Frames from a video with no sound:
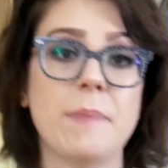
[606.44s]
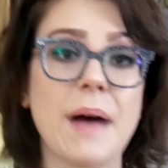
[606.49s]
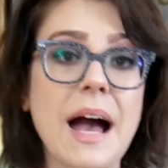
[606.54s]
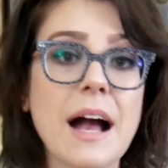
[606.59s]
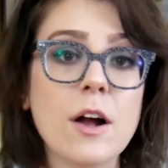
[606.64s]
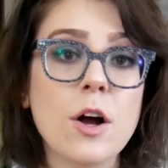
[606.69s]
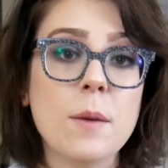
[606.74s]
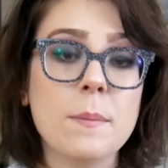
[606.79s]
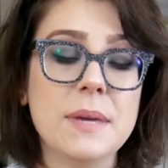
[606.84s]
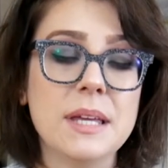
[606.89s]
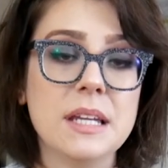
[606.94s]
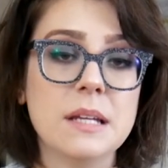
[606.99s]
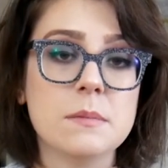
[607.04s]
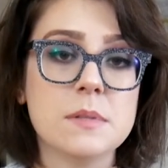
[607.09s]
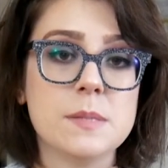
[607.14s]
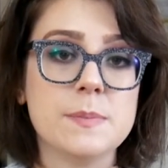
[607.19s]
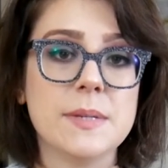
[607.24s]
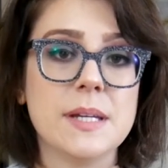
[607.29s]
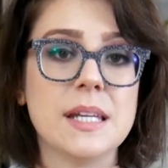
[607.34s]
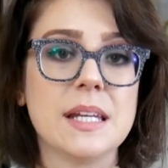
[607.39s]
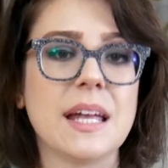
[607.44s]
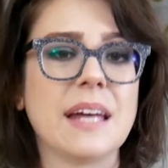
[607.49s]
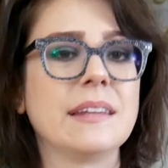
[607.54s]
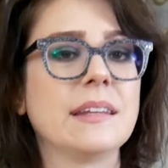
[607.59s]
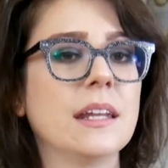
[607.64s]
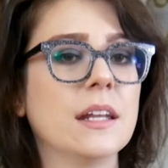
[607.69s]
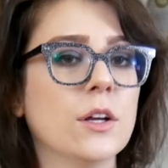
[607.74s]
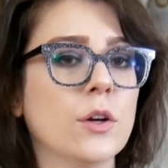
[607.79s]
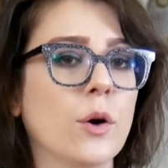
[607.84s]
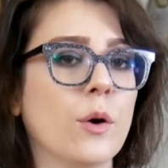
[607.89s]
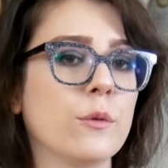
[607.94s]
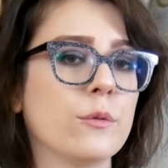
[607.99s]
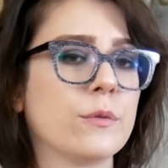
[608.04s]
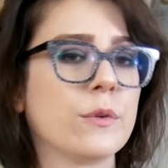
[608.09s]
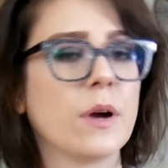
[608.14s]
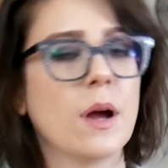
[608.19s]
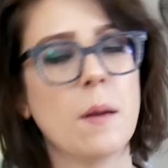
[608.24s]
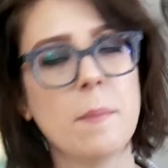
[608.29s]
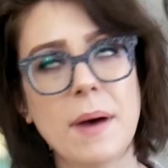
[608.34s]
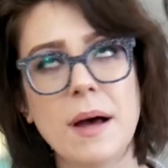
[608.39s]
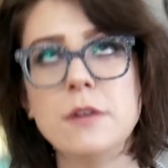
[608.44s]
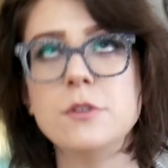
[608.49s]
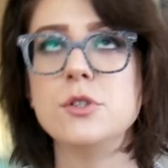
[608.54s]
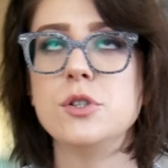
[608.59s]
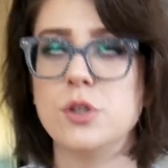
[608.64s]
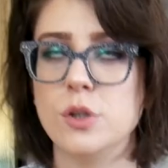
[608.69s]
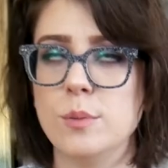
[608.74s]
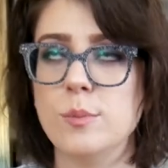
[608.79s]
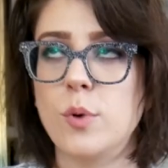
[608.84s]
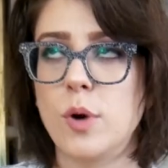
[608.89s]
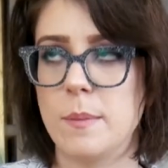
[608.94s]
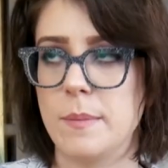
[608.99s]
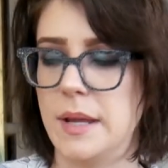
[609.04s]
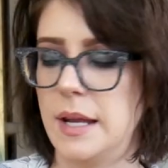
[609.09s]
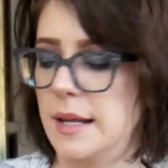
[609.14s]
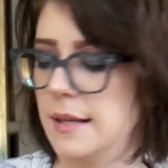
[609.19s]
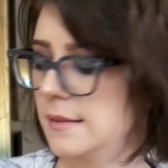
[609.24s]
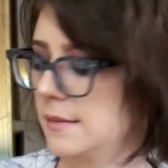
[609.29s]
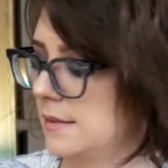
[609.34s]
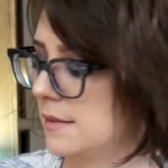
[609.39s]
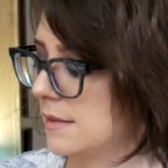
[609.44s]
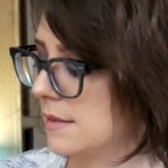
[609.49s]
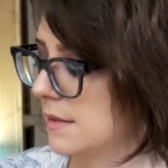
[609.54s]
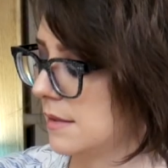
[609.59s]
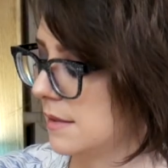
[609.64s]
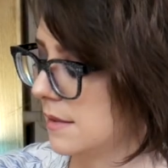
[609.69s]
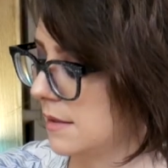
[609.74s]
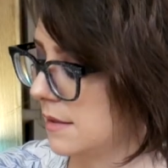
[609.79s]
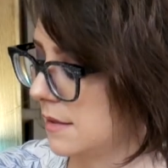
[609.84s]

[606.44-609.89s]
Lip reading: back on medium speed and let it go for about 2 more minutes.